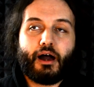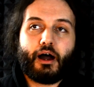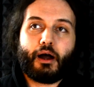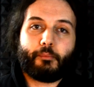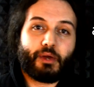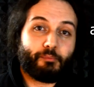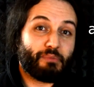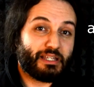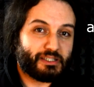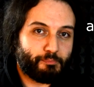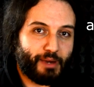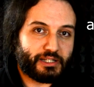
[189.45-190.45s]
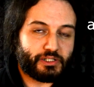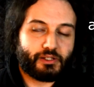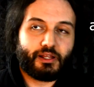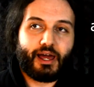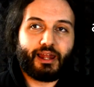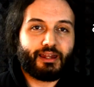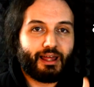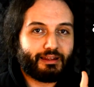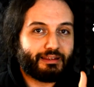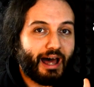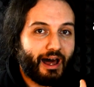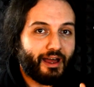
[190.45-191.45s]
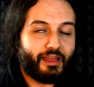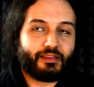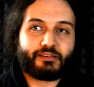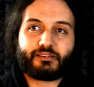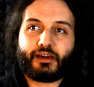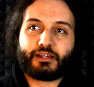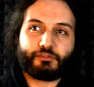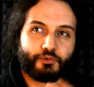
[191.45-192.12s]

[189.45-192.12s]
Um, it means battle, and da in this case,